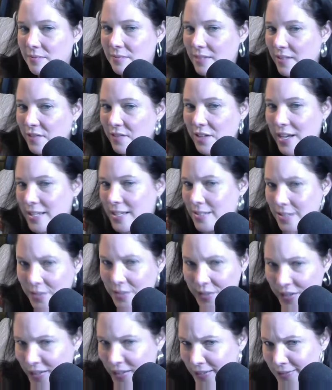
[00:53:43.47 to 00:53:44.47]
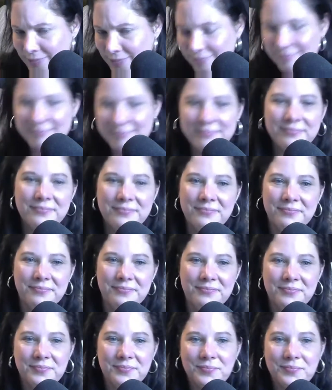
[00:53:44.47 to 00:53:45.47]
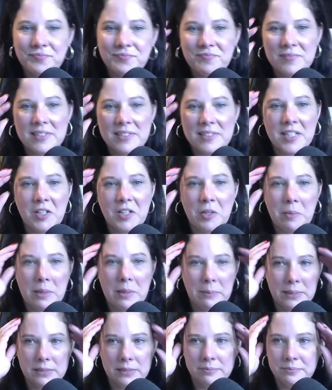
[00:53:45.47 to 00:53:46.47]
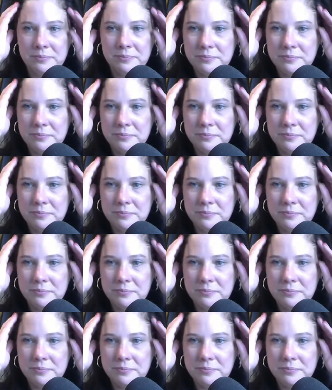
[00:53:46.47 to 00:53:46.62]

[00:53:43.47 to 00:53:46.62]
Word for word: If you guys know her, tell her about me.